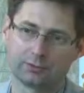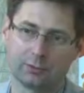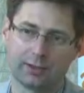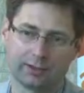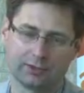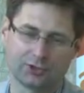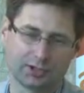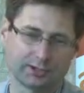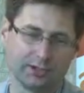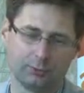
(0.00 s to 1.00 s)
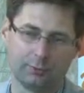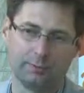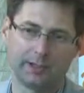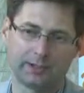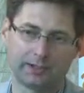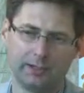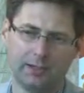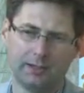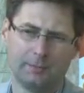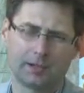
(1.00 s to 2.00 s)
make it just a little bit better.
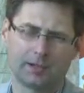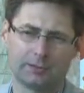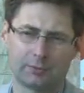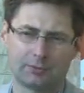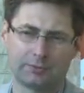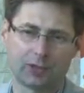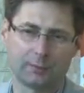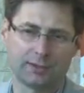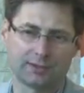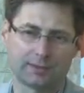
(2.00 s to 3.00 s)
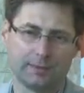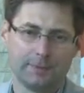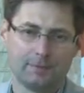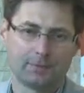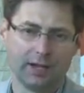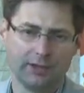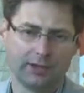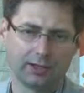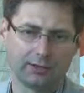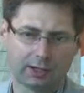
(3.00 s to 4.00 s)
But in terms of topics, I
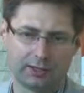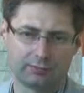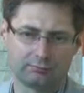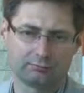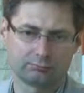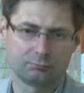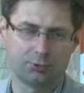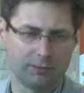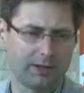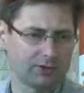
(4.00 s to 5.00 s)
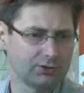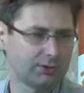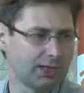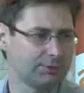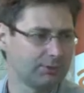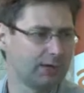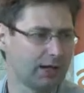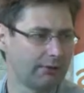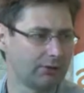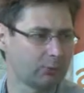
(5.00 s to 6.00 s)
think that pretty much it has been
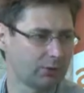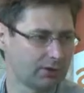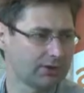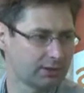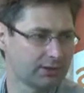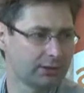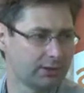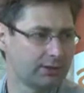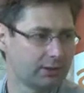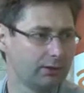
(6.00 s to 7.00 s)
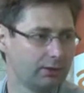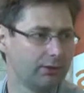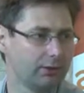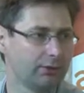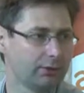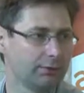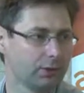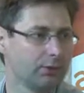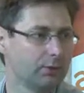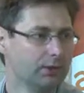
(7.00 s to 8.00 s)
covered what is on the
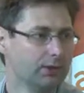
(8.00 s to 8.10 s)
flow.